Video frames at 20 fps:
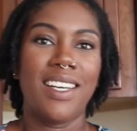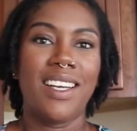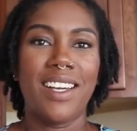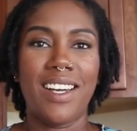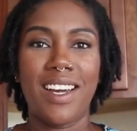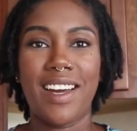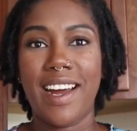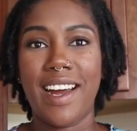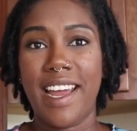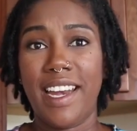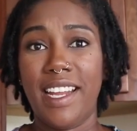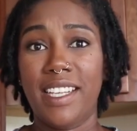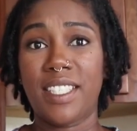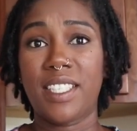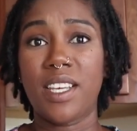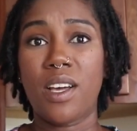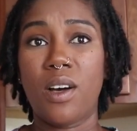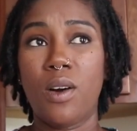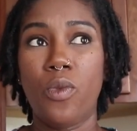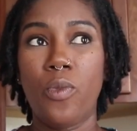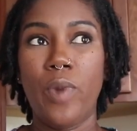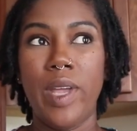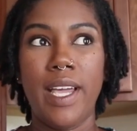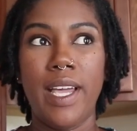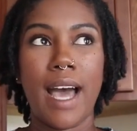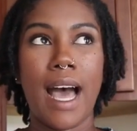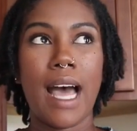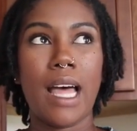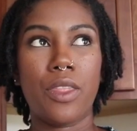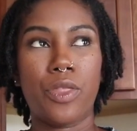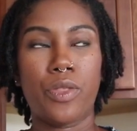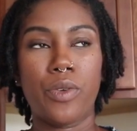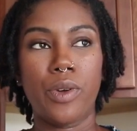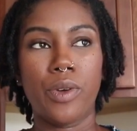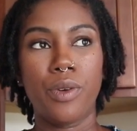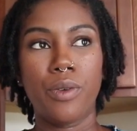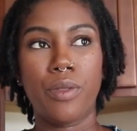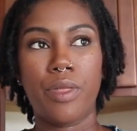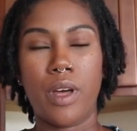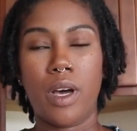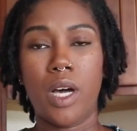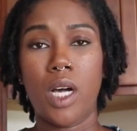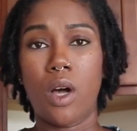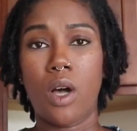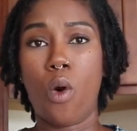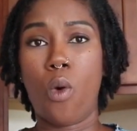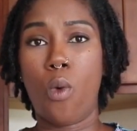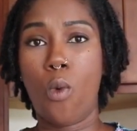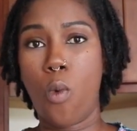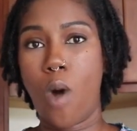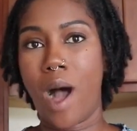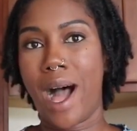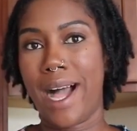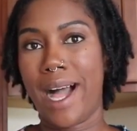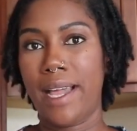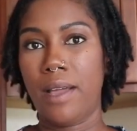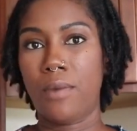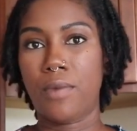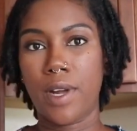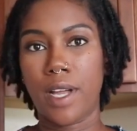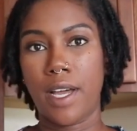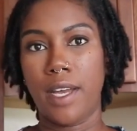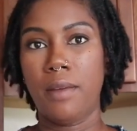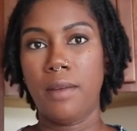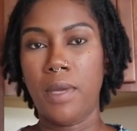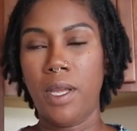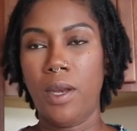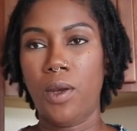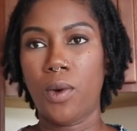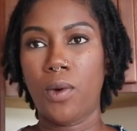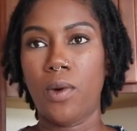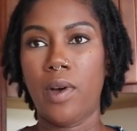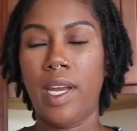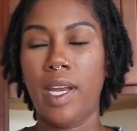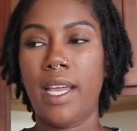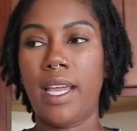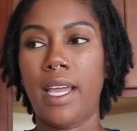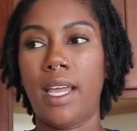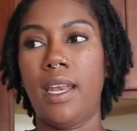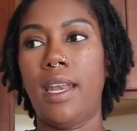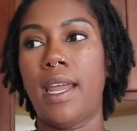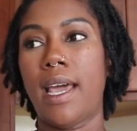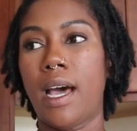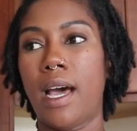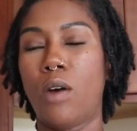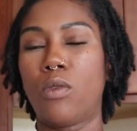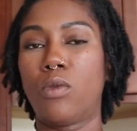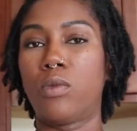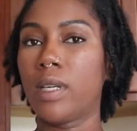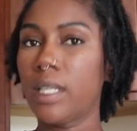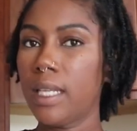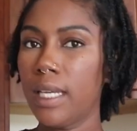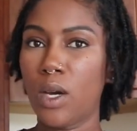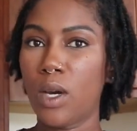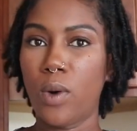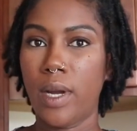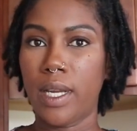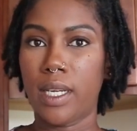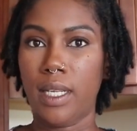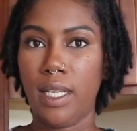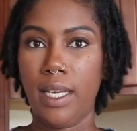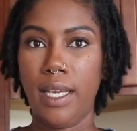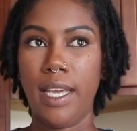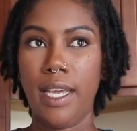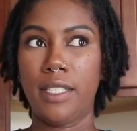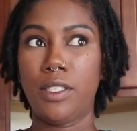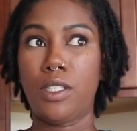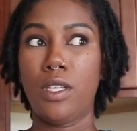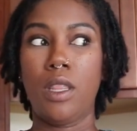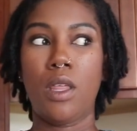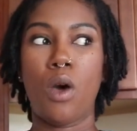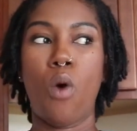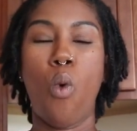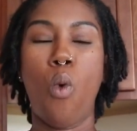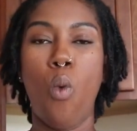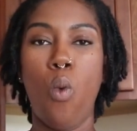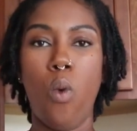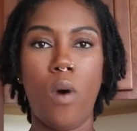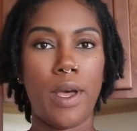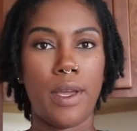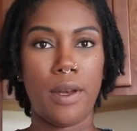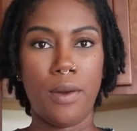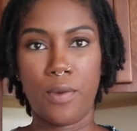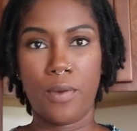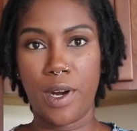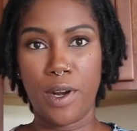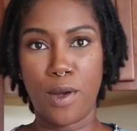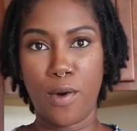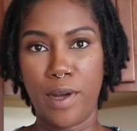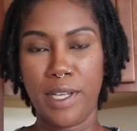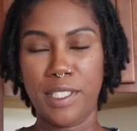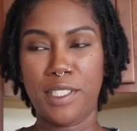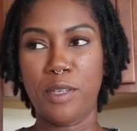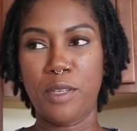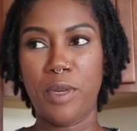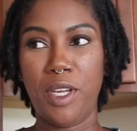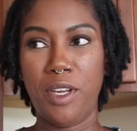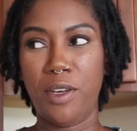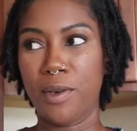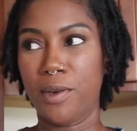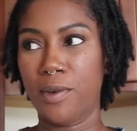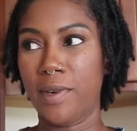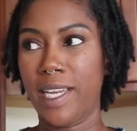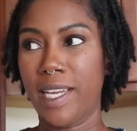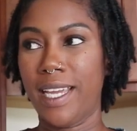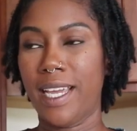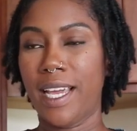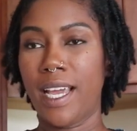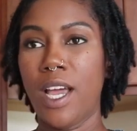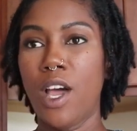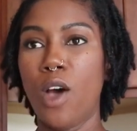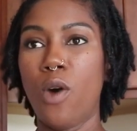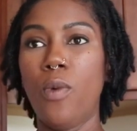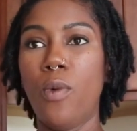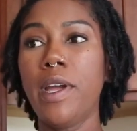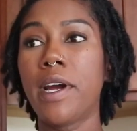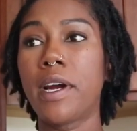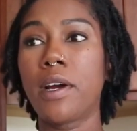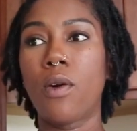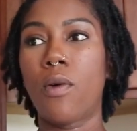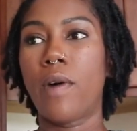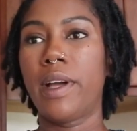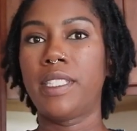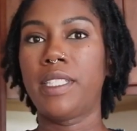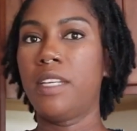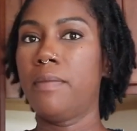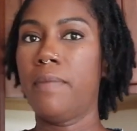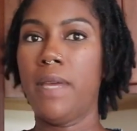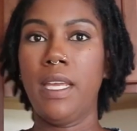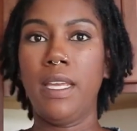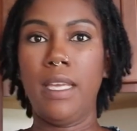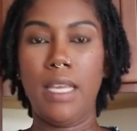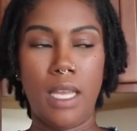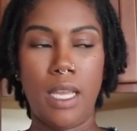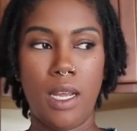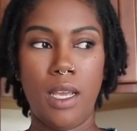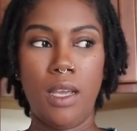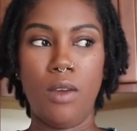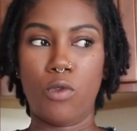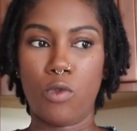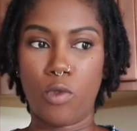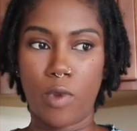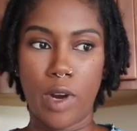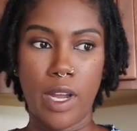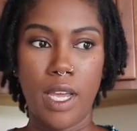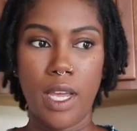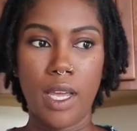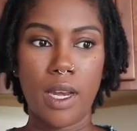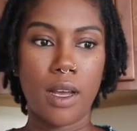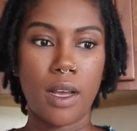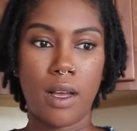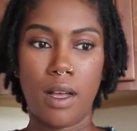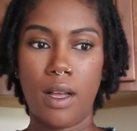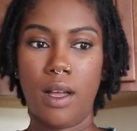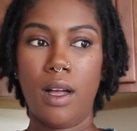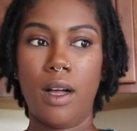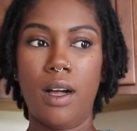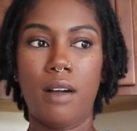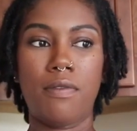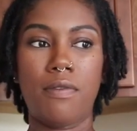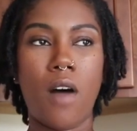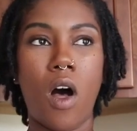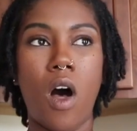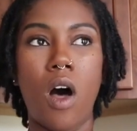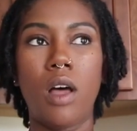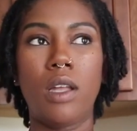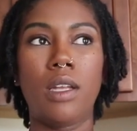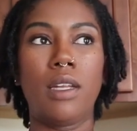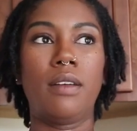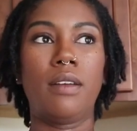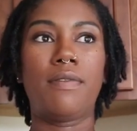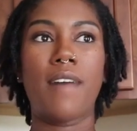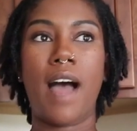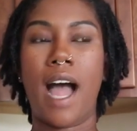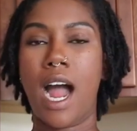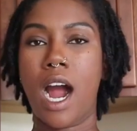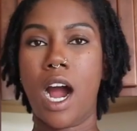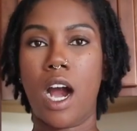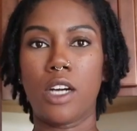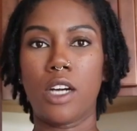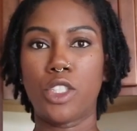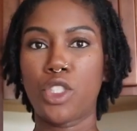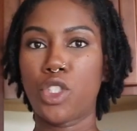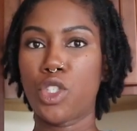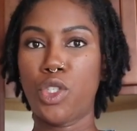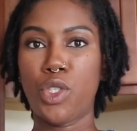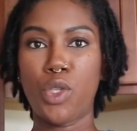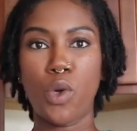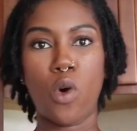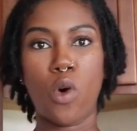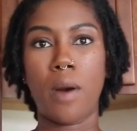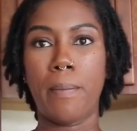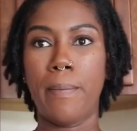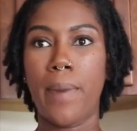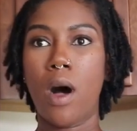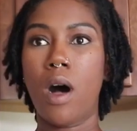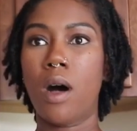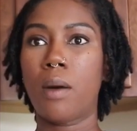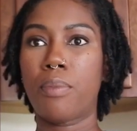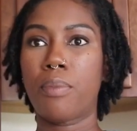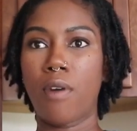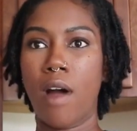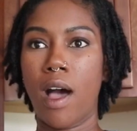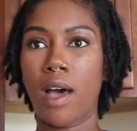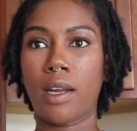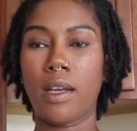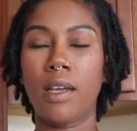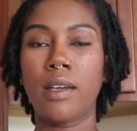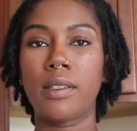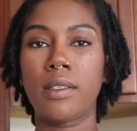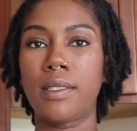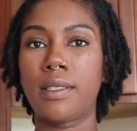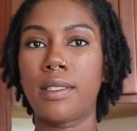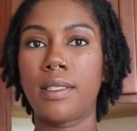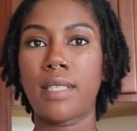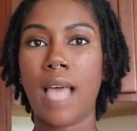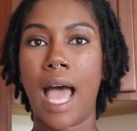Alrighty, so we got through the why we're going to be doing it, and now really quickly into the what we're going to be doing. We are going to be getting rid of all of our store-bought products.